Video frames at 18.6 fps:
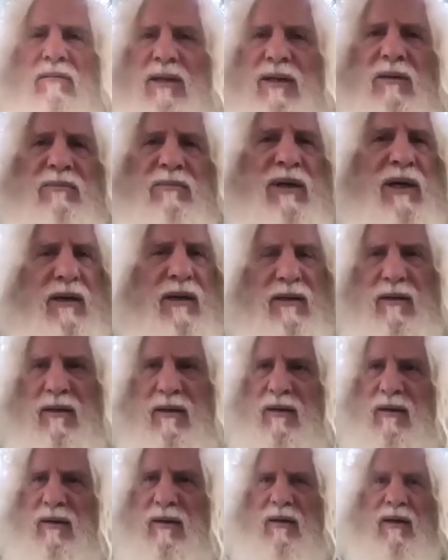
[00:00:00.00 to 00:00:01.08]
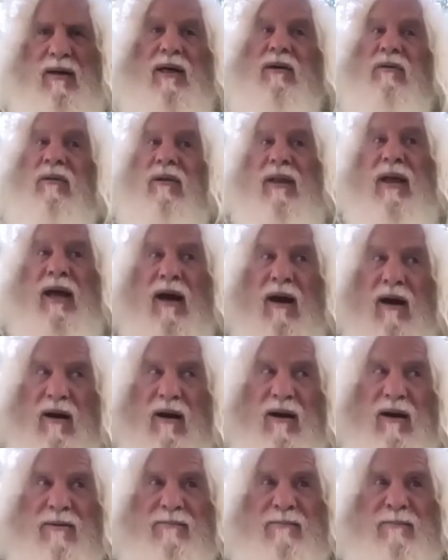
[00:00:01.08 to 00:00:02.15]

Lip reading: a little bit here and there